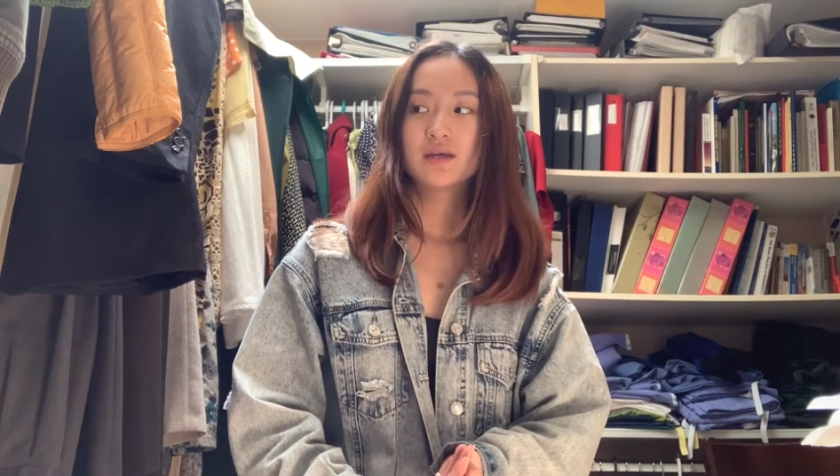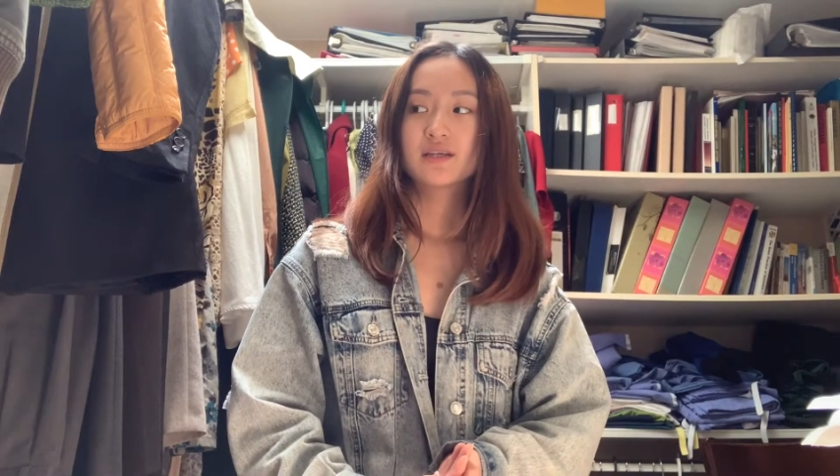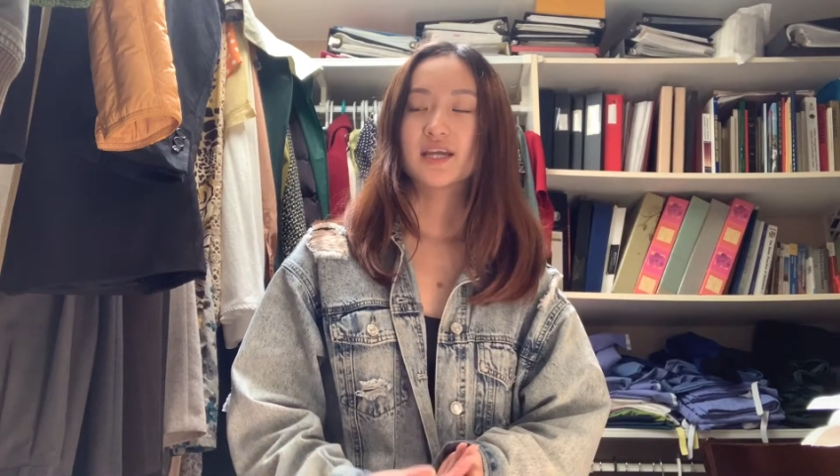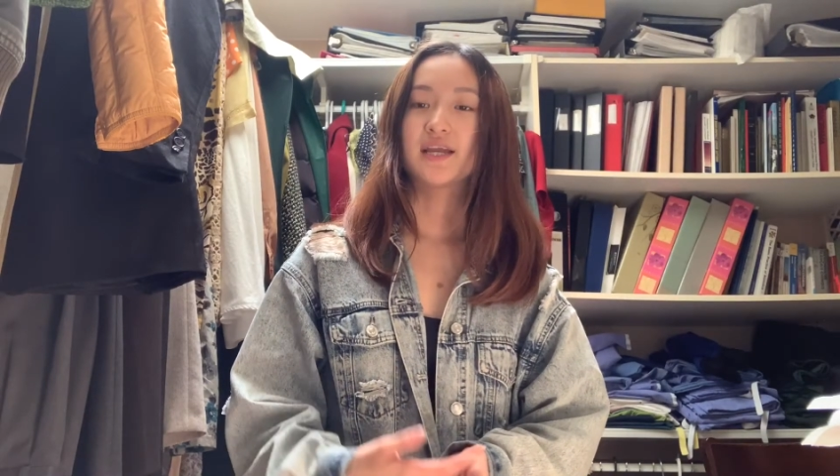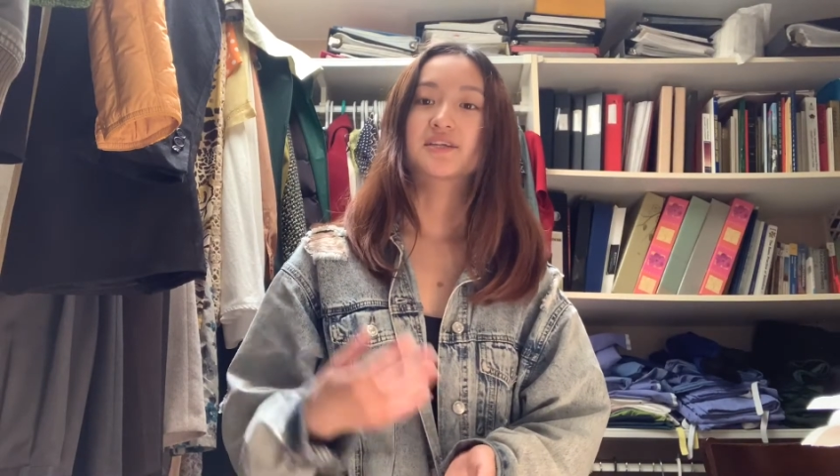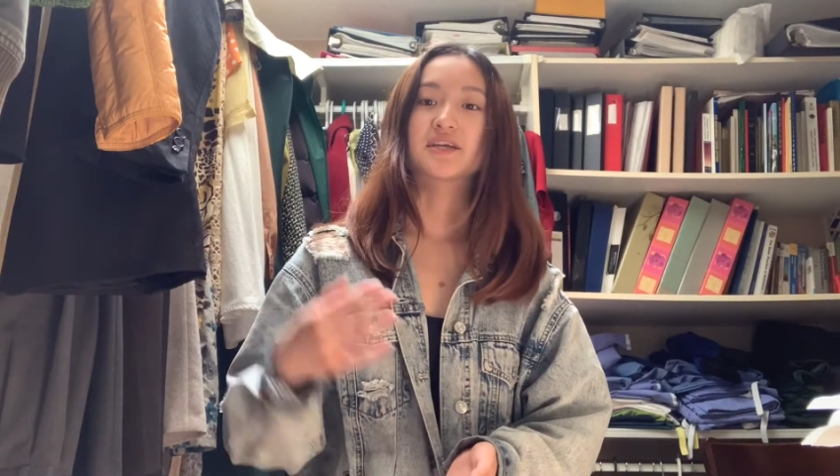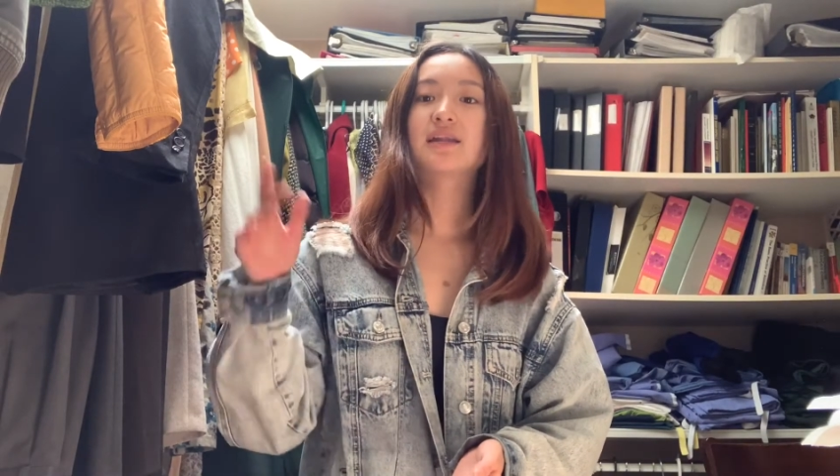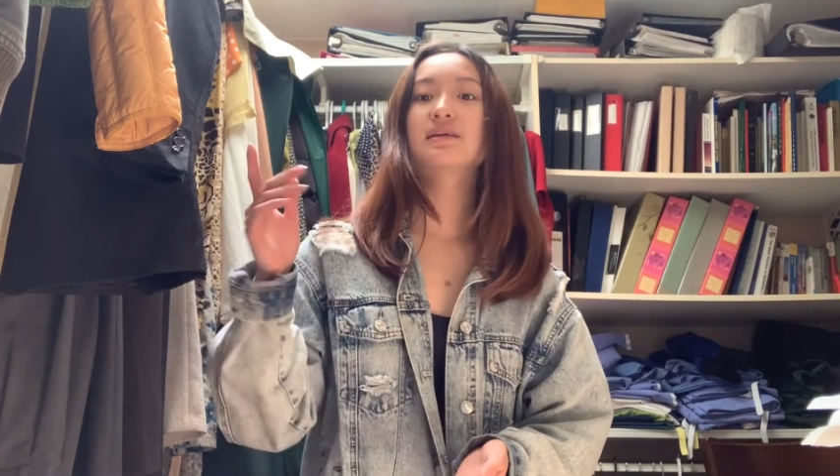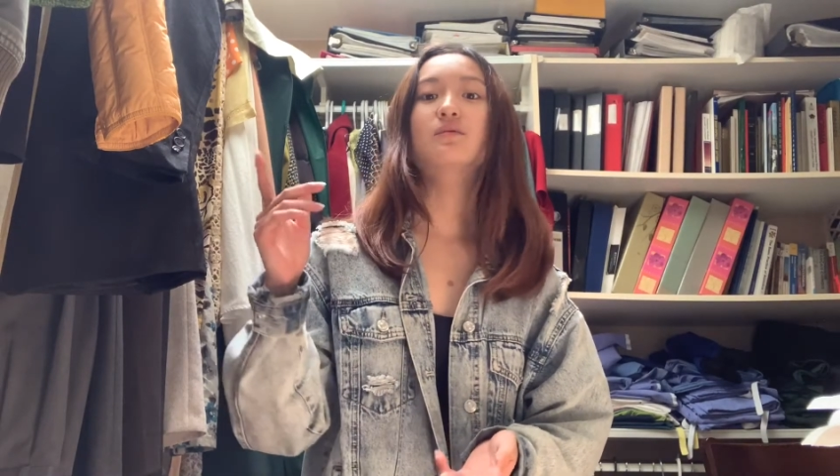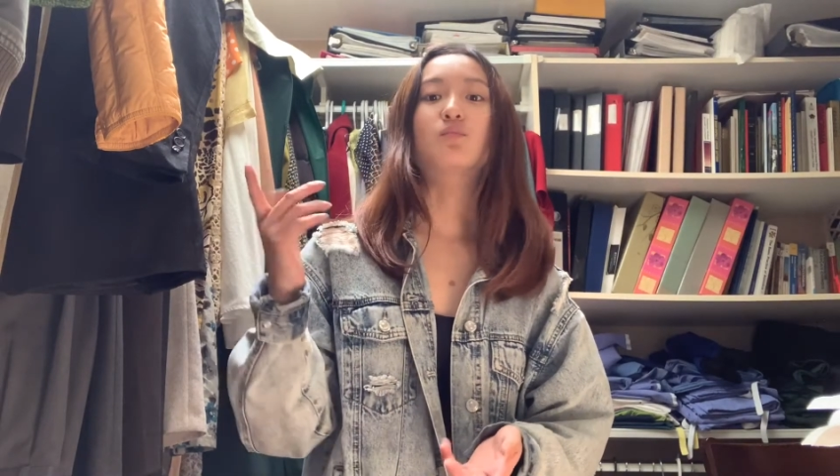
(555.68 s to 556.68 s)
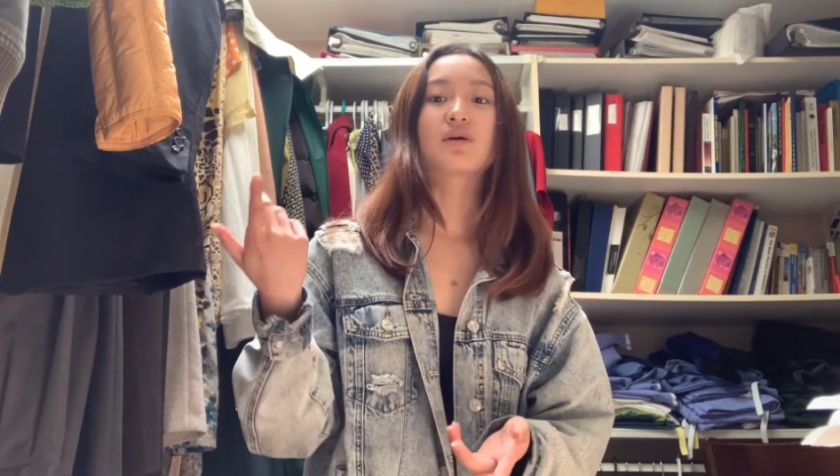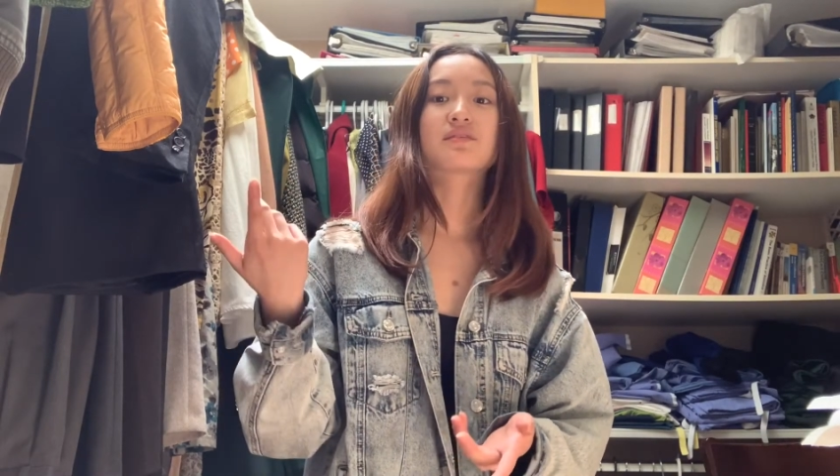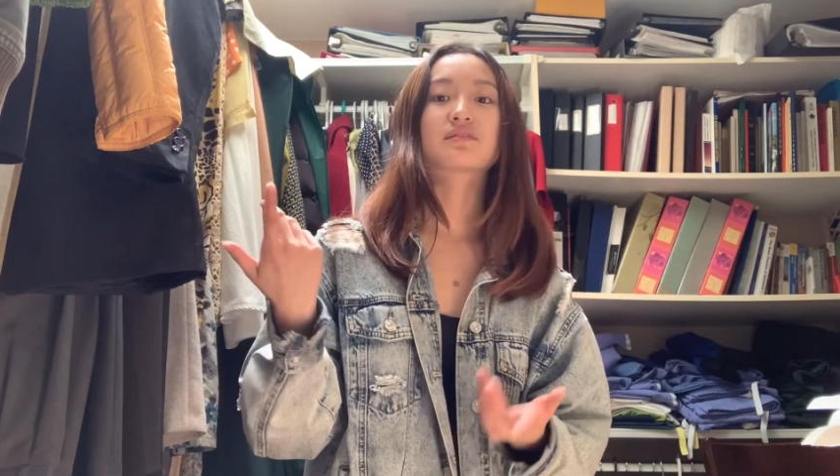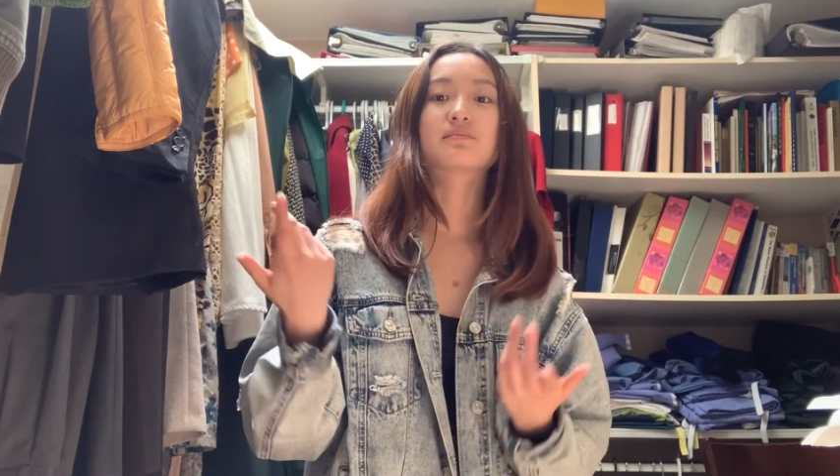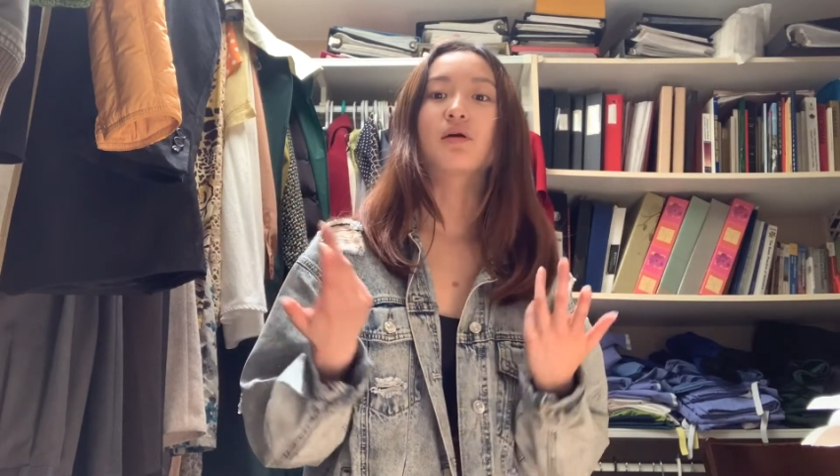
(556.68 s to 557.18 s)
Change any one
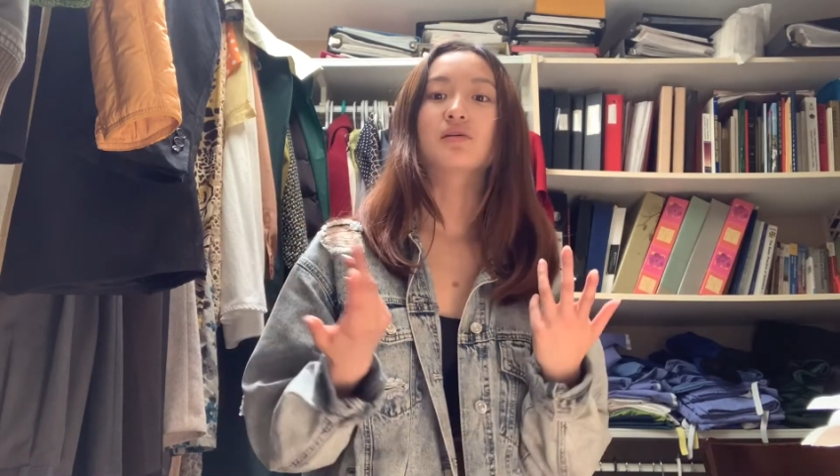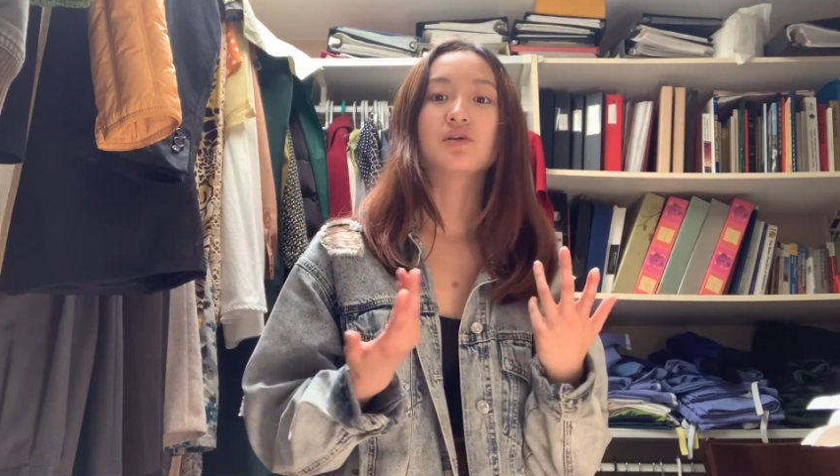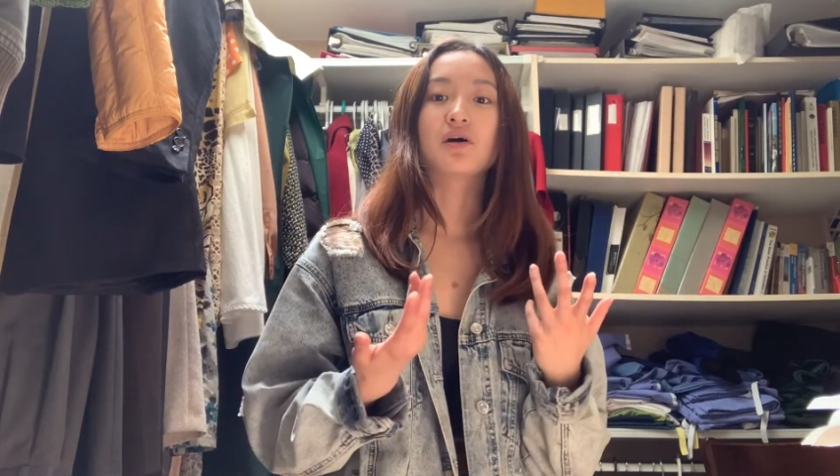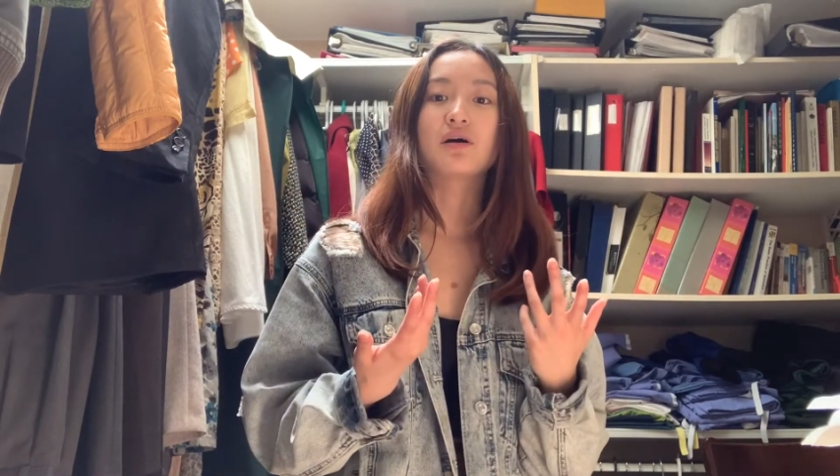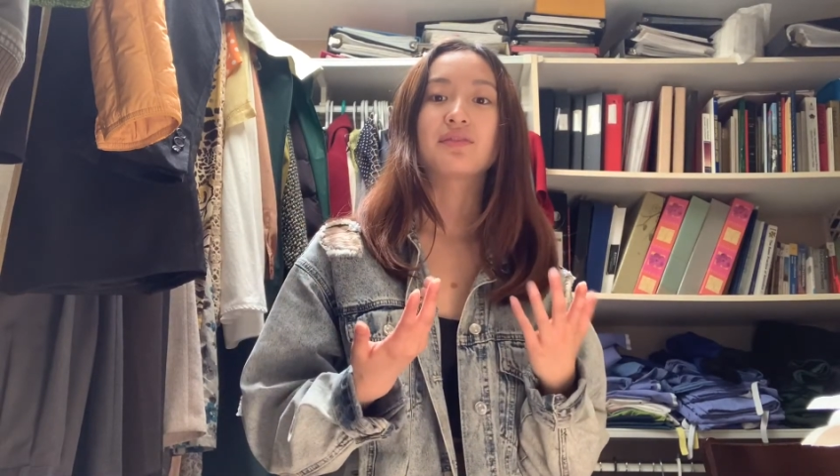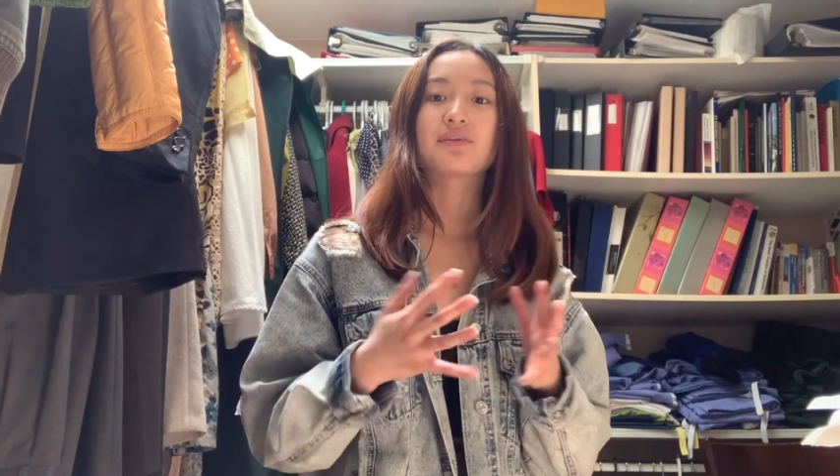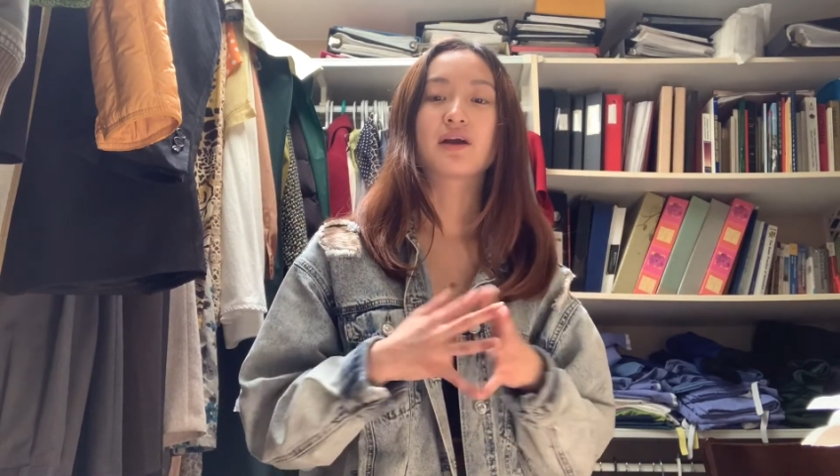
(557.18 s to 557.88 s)
small law